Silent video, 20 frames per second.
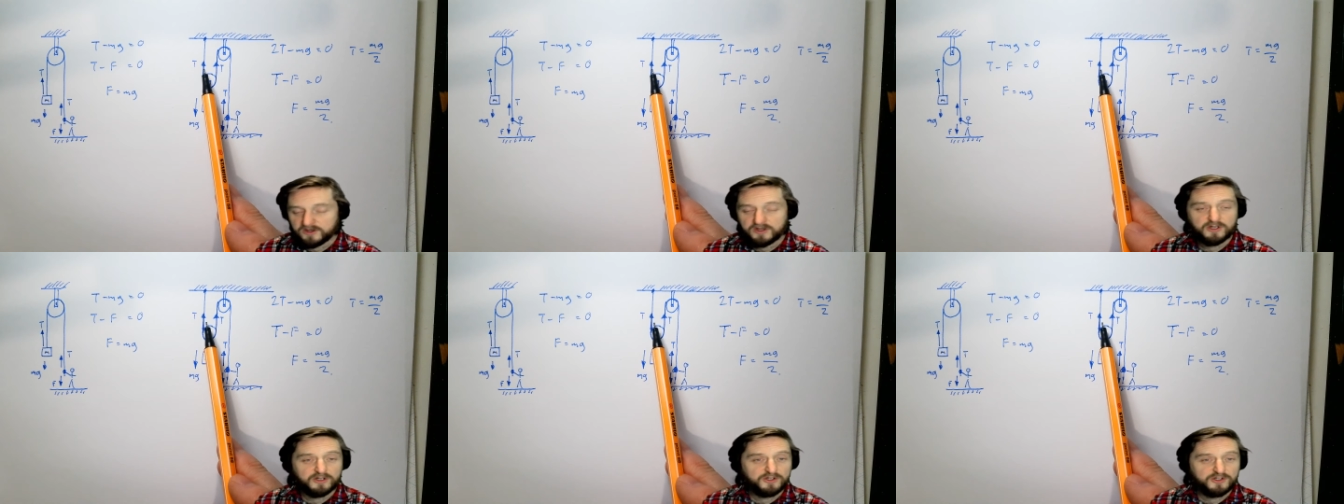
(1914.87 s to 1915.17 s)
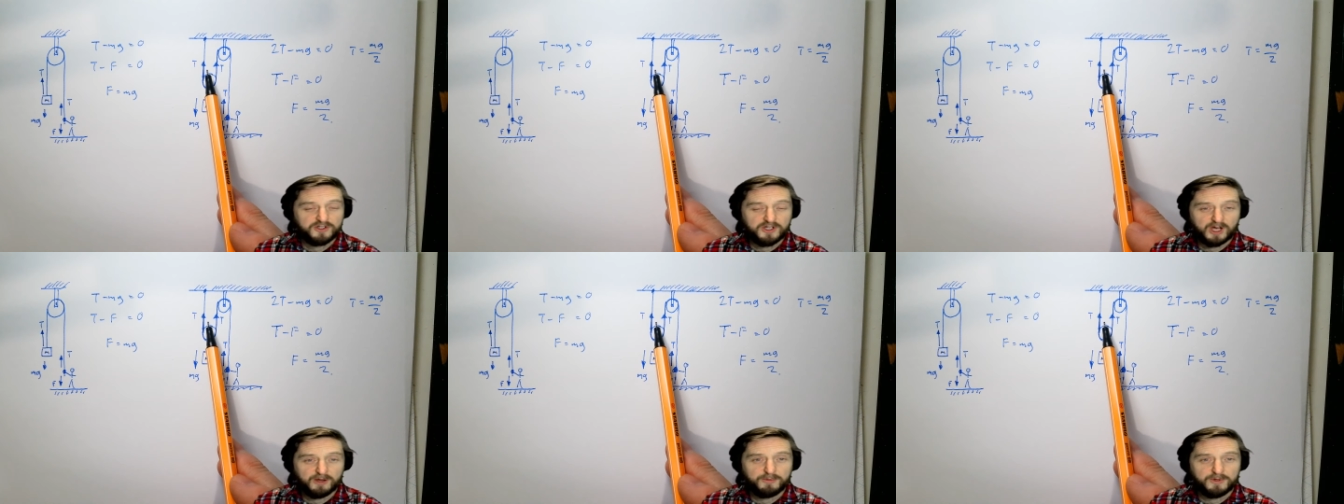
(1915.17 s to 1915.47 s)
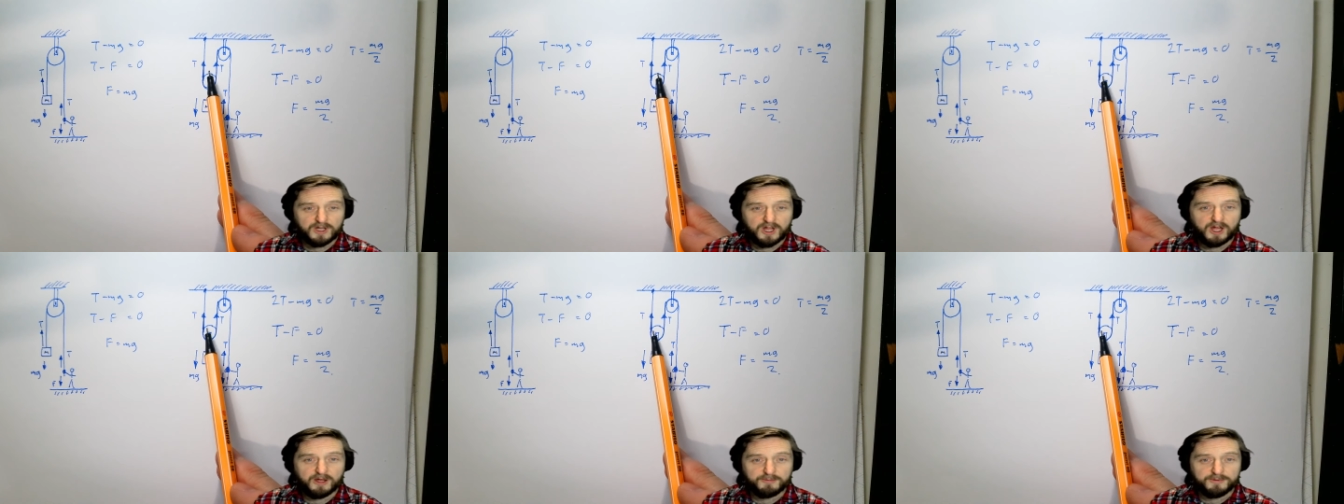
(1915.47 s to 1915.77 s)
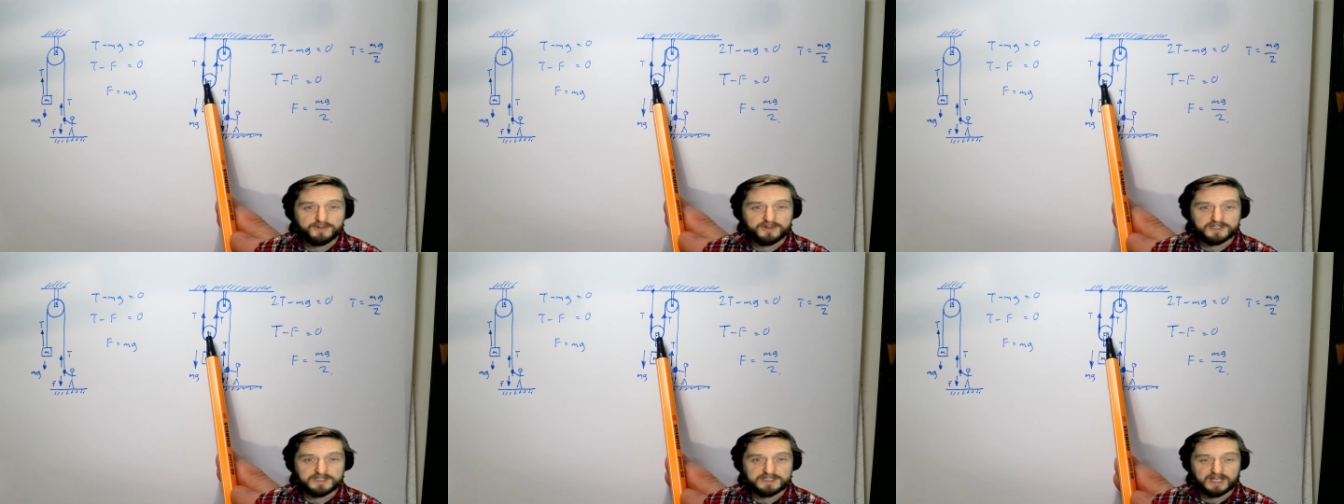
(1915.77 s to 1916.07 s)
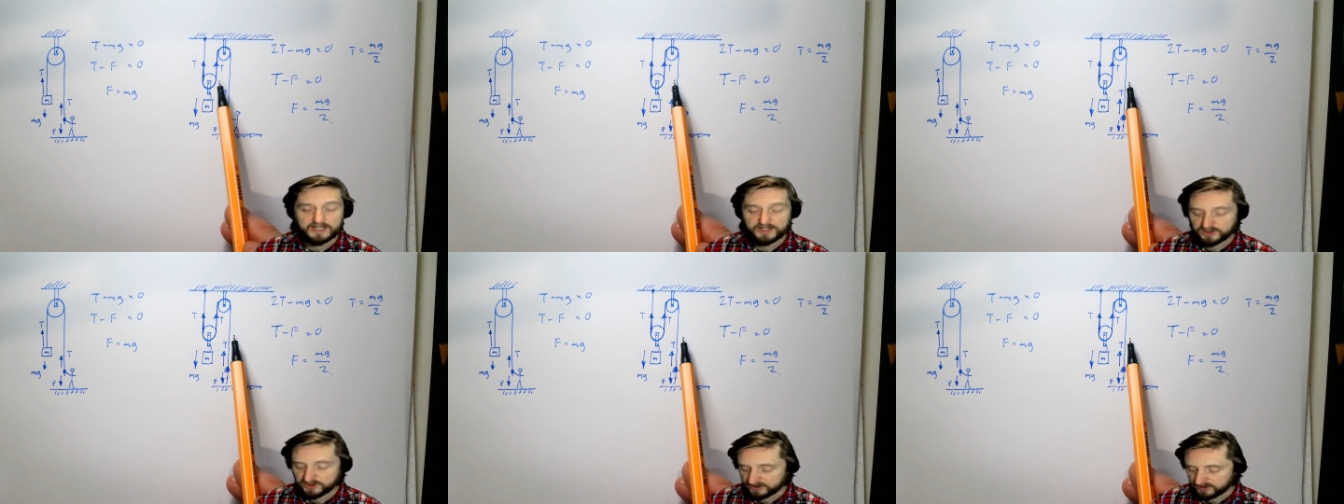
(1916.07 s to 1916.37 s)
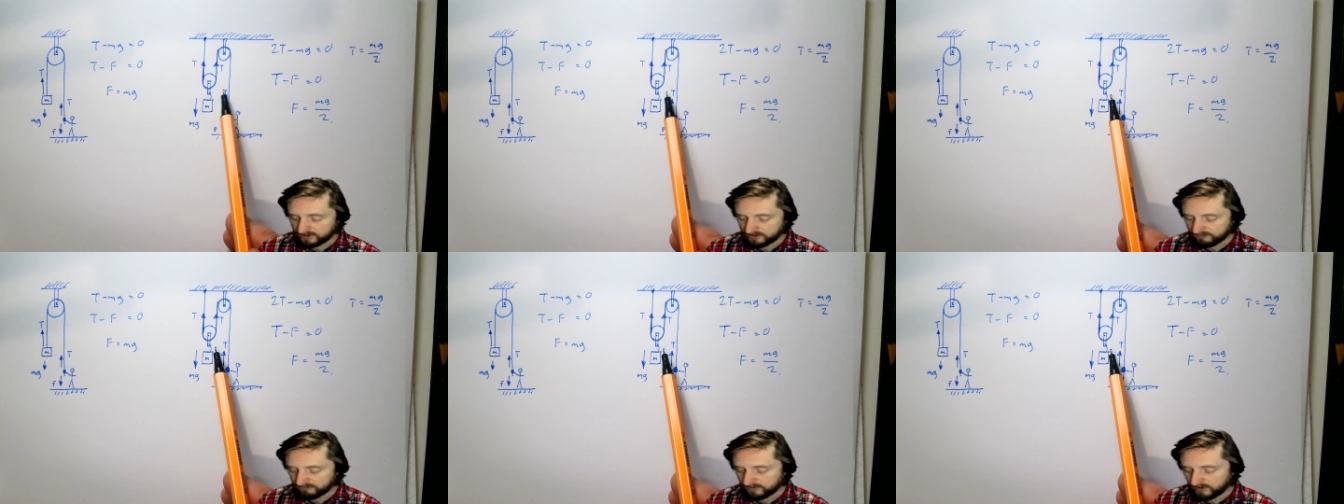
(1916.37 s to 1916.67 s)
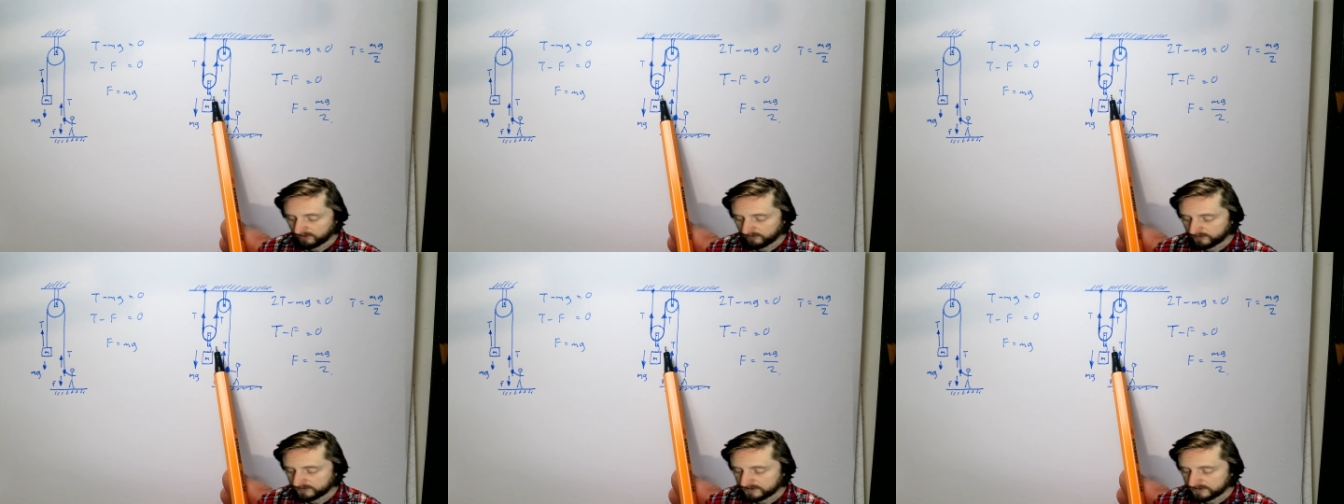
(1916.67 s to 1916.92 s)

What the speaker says: double up the tension in the rope,